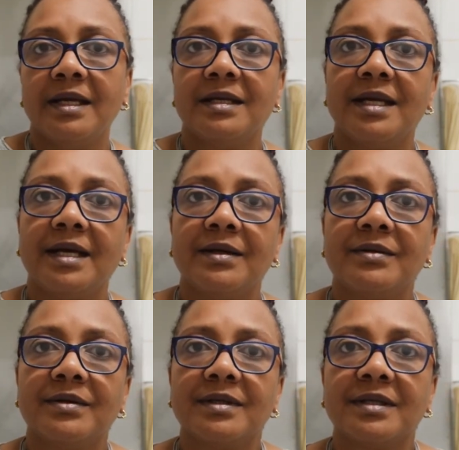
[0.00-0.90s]

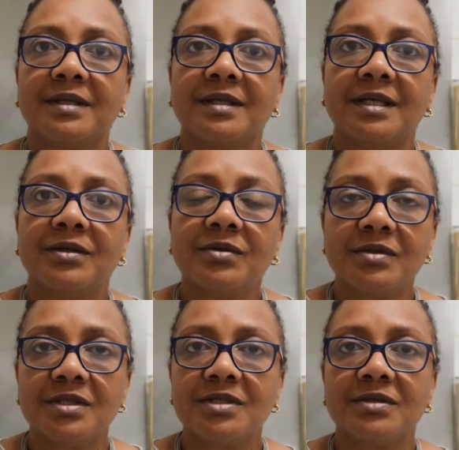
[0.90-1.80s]
Now in
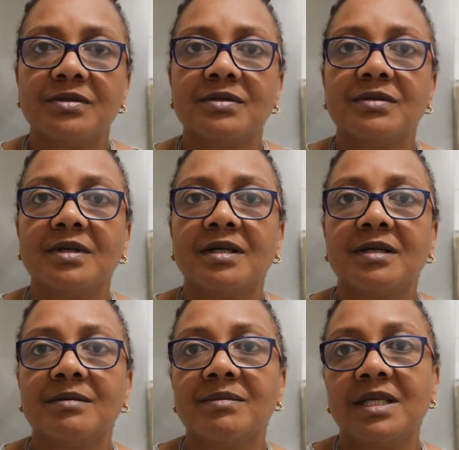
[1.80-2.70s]
order to
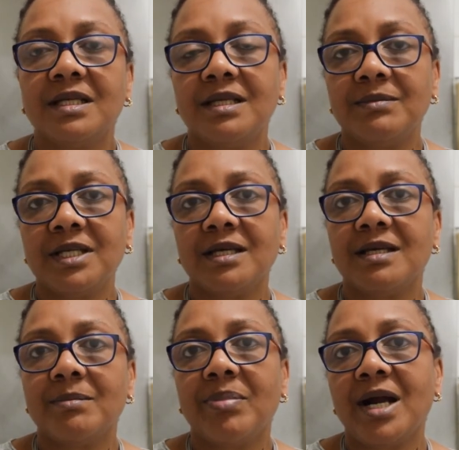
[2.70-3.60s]
um,
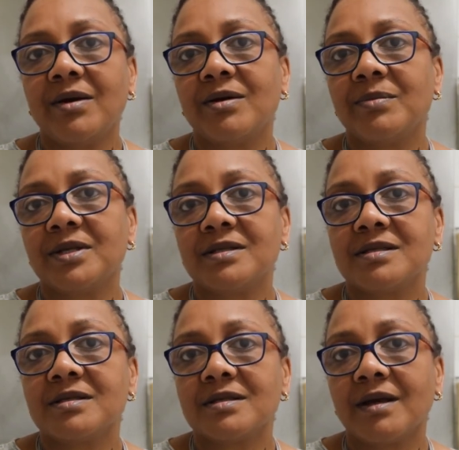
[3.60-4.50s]
eliminate
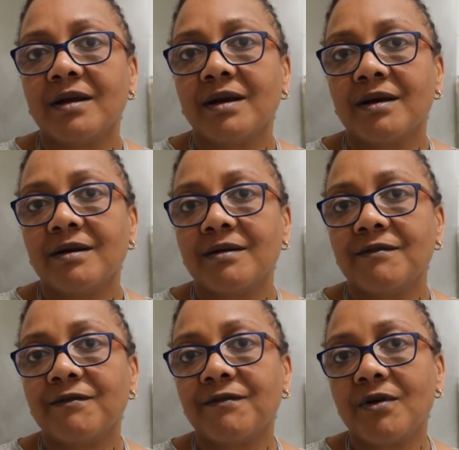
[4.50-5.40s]
parabens uh,
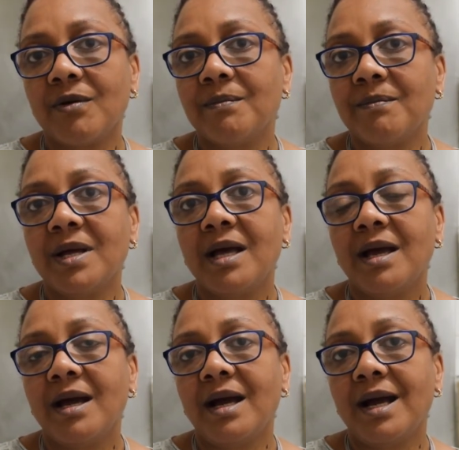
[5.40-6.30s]
from
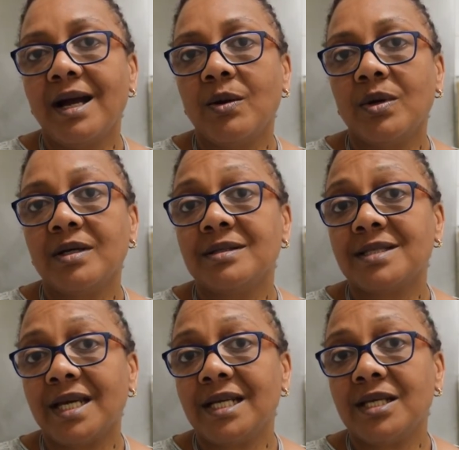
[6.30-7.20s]
our
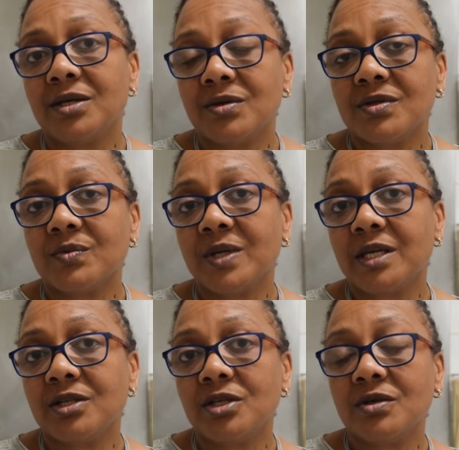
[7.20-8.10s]
daily use we
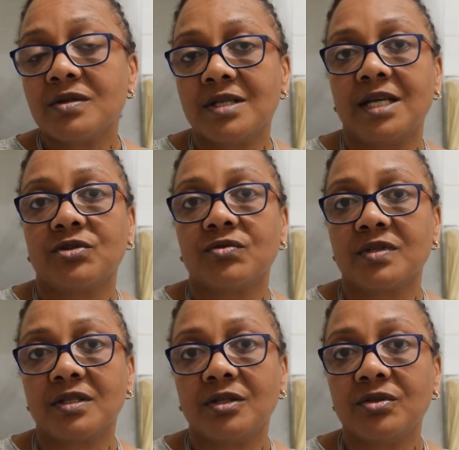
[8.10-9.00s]
can use natural
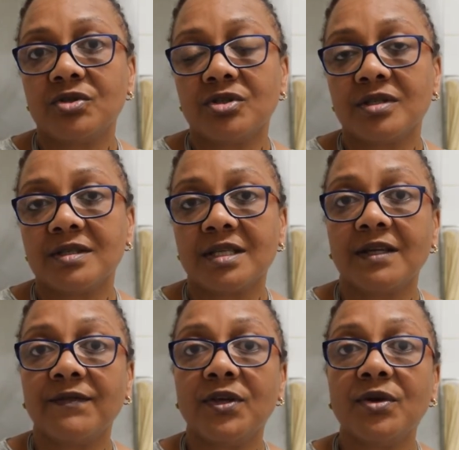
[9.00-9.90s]
solutions and
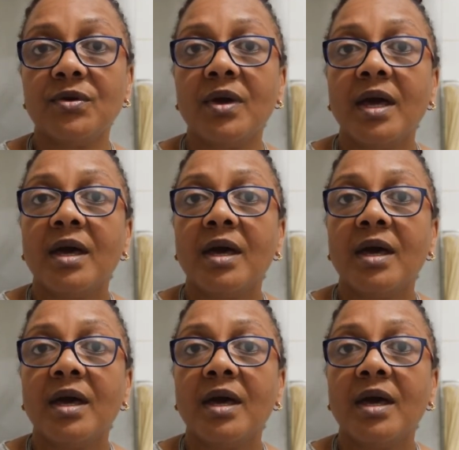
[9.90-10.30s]
if you